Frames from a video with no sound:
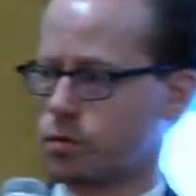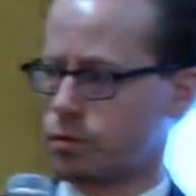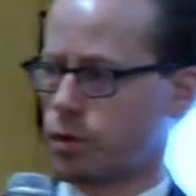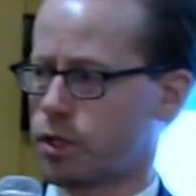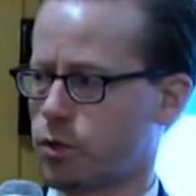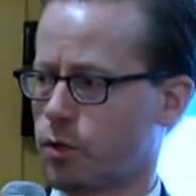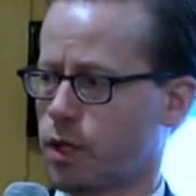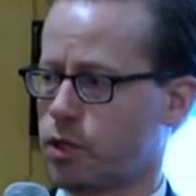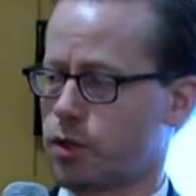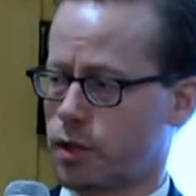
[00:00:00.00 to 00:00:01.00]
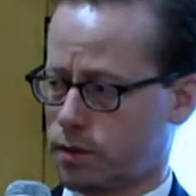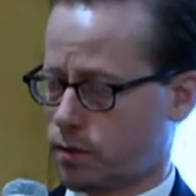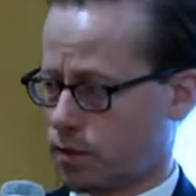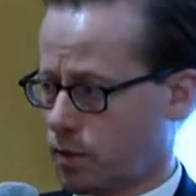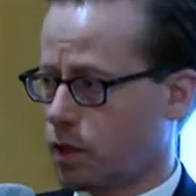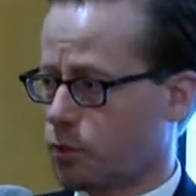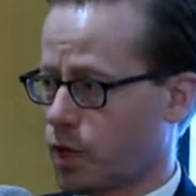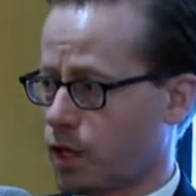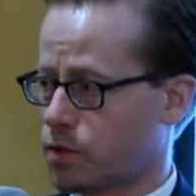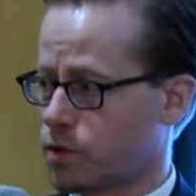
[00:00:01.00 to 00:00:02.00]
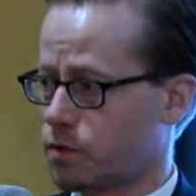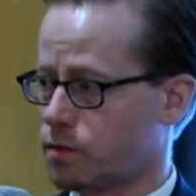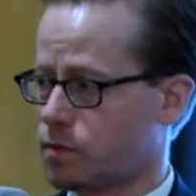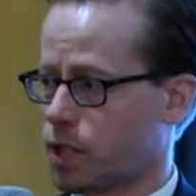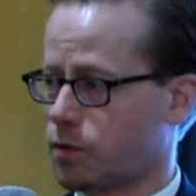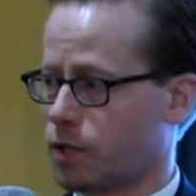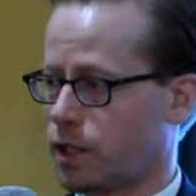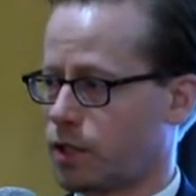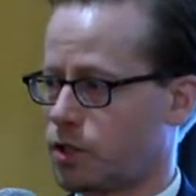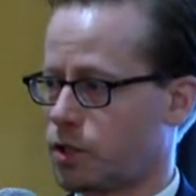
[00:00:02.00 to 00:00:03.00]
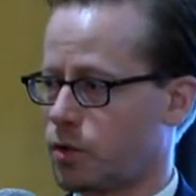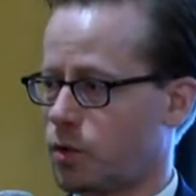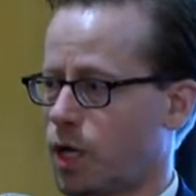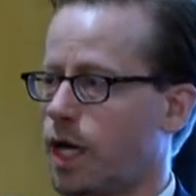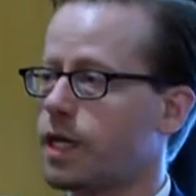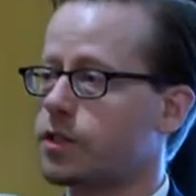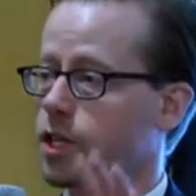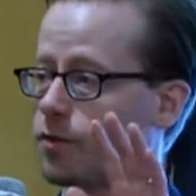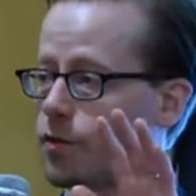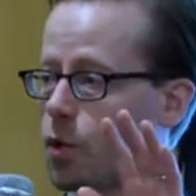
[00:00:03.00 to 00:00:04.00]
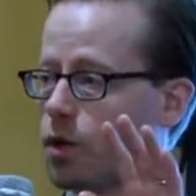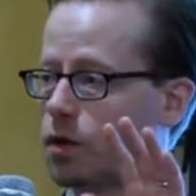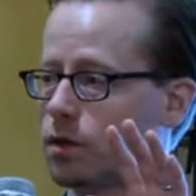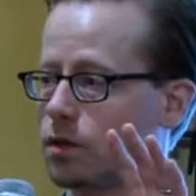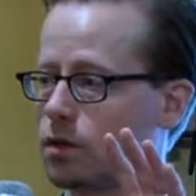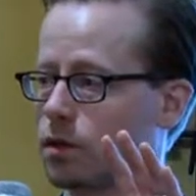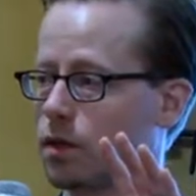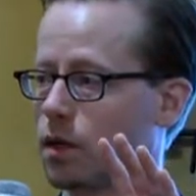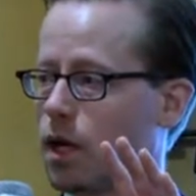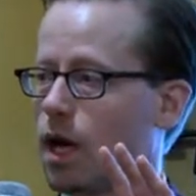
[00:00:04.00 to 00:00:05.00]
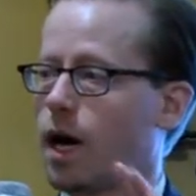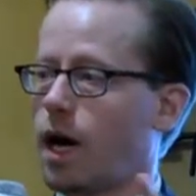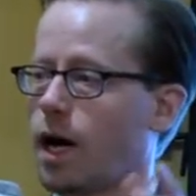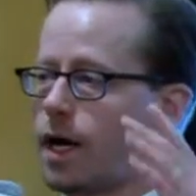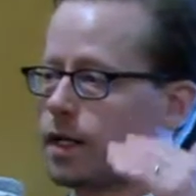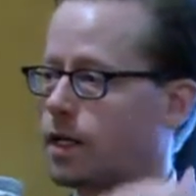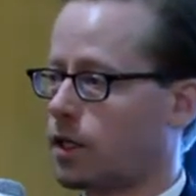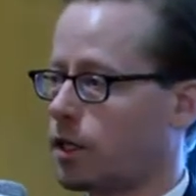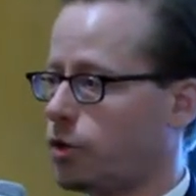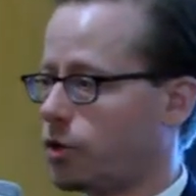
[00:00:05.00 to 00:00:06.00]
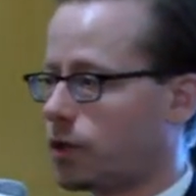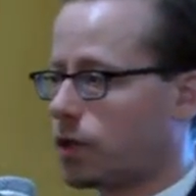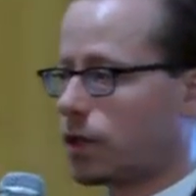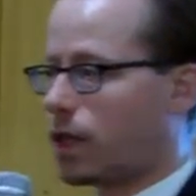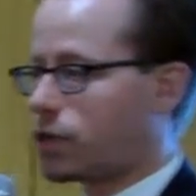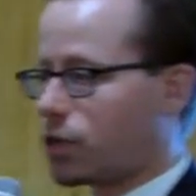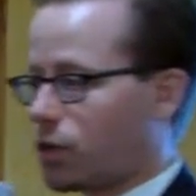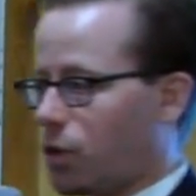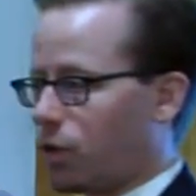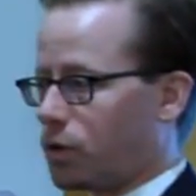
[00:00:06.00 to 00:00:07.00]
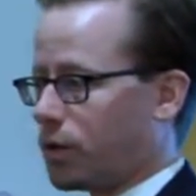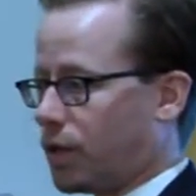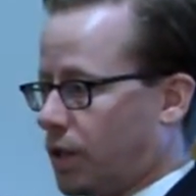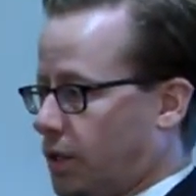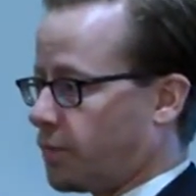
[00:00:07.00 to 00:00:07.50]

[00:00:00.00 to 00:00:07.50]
right to erasure and erase data related to you. Day four, I get a new litigation hold in